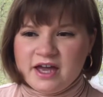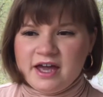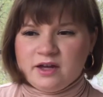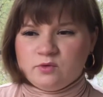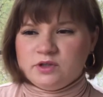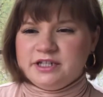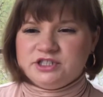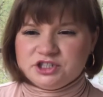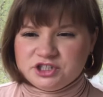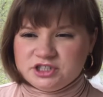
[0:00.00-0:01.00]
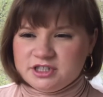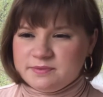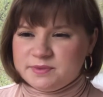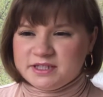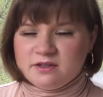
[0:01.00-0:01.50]
and
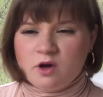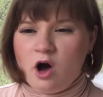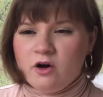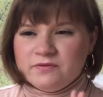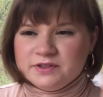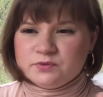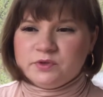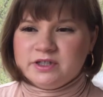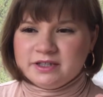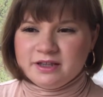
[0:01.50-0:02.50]
relationships and all these really